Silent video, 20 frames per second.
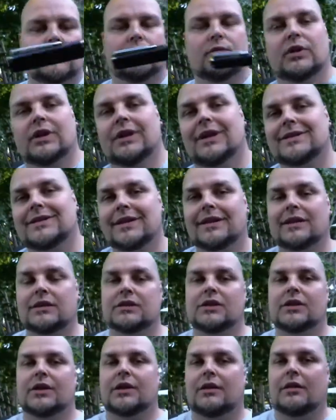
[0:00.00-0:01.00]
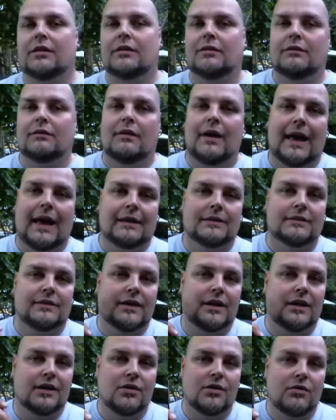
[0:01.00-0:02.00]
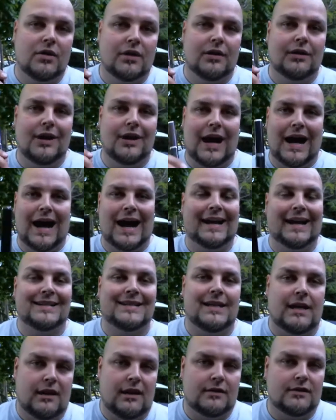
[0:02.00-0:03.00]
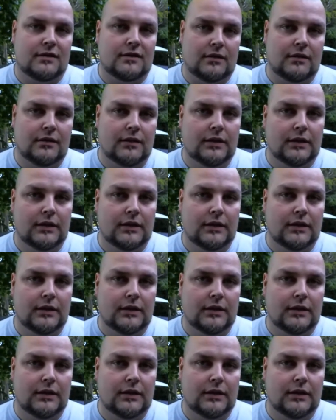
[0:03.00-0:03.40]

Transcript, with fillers: We're going to take a look at the Innokin eye taste.